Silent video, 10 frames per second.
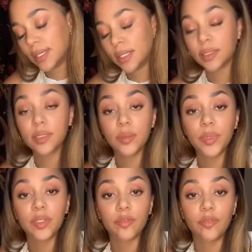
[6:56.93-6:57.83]
This could
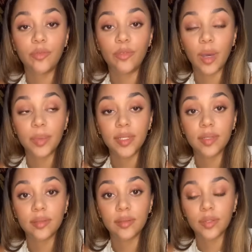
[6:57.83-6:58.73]
be a
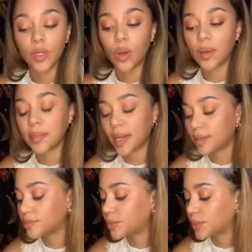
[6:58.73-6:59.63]
feminine going back
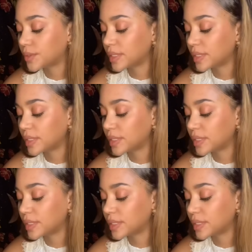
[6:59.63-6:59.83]
and forth, and